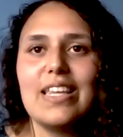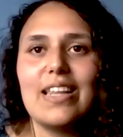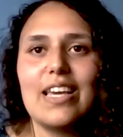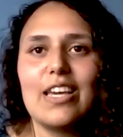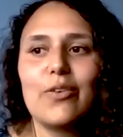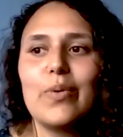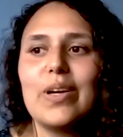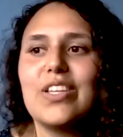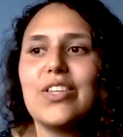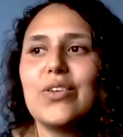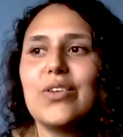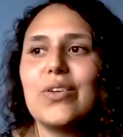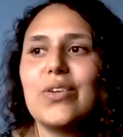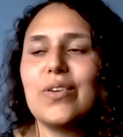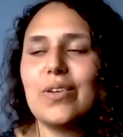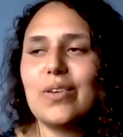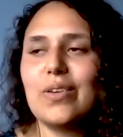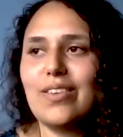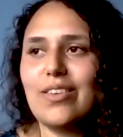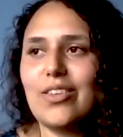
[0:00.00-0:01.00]
Like when
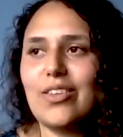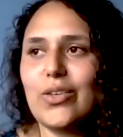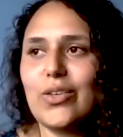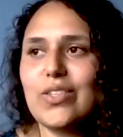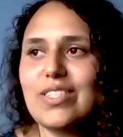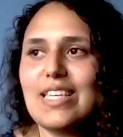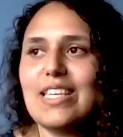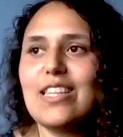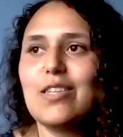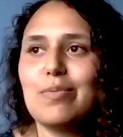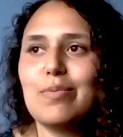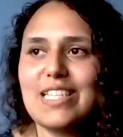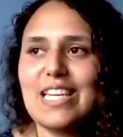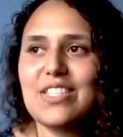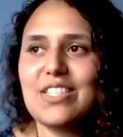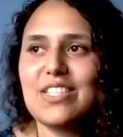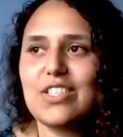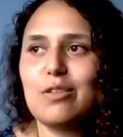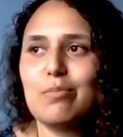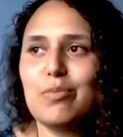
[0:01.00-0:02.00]
you see the
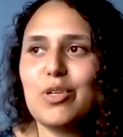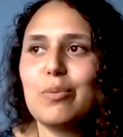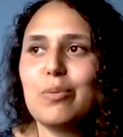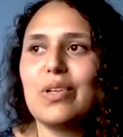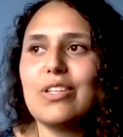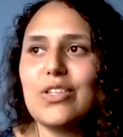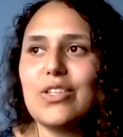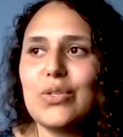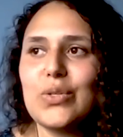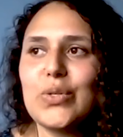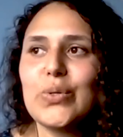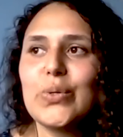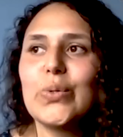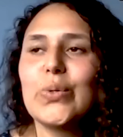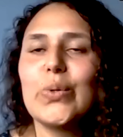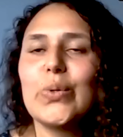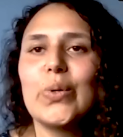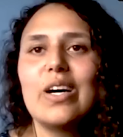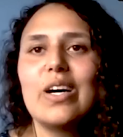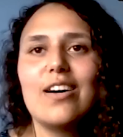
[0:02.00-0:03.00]
potential in a pupil and you
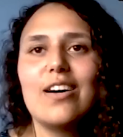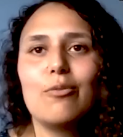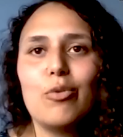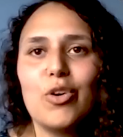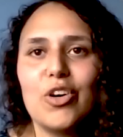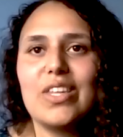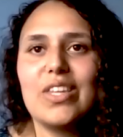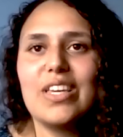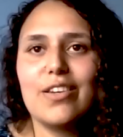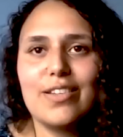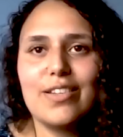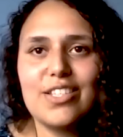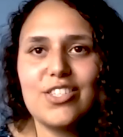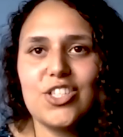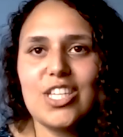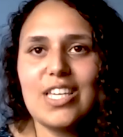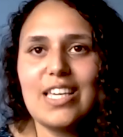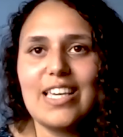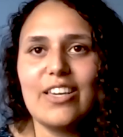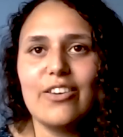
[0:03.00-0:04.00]
know what they could
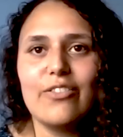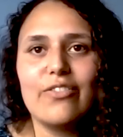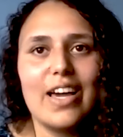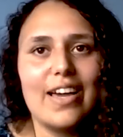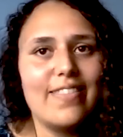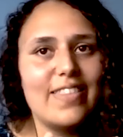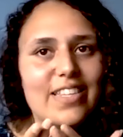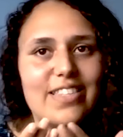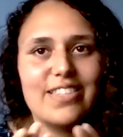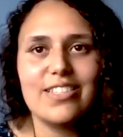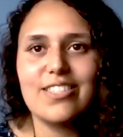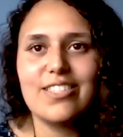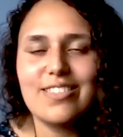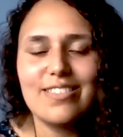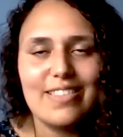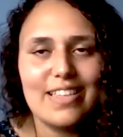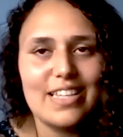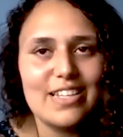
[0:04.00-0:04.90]
achieve and it's